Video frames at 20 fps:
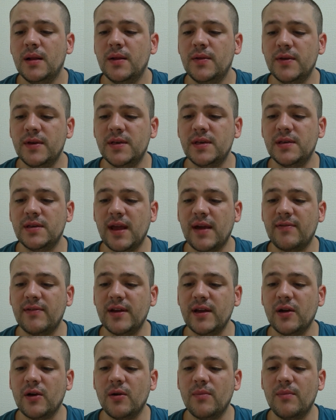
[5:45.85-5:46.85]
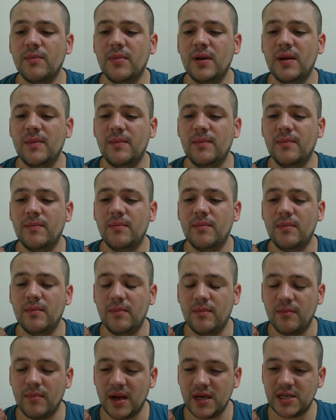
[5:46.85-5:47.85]
This has definitely got
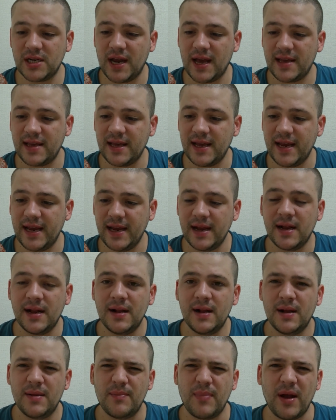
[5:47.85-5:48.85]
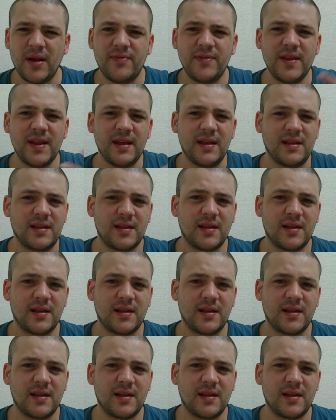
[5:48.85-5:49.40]
much less heat, but I think